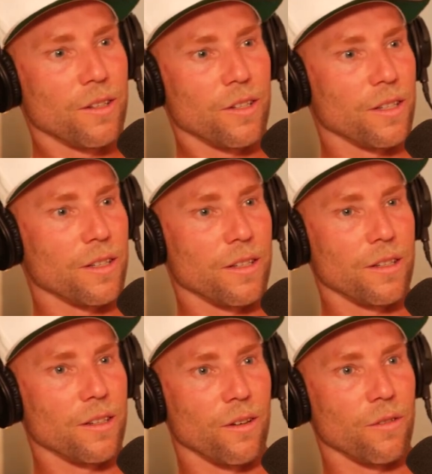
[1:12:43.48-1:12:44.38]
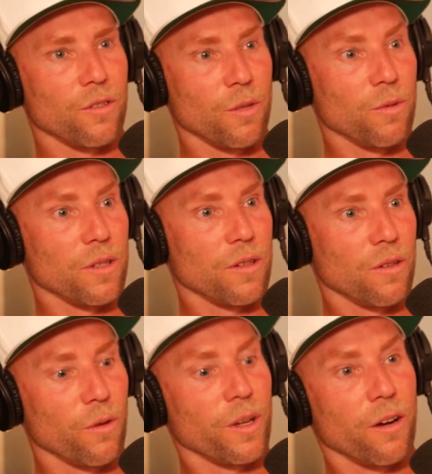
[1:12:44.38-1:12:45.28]
She's, you know, she was
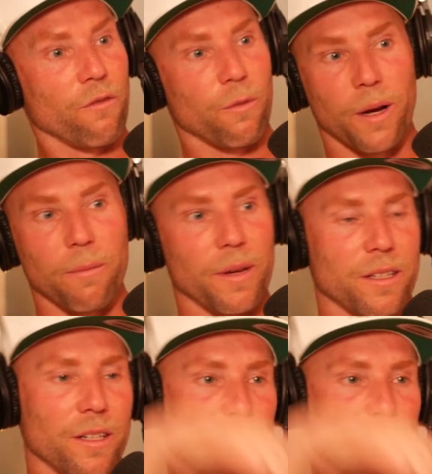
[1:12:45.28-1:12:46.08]
looking out for my best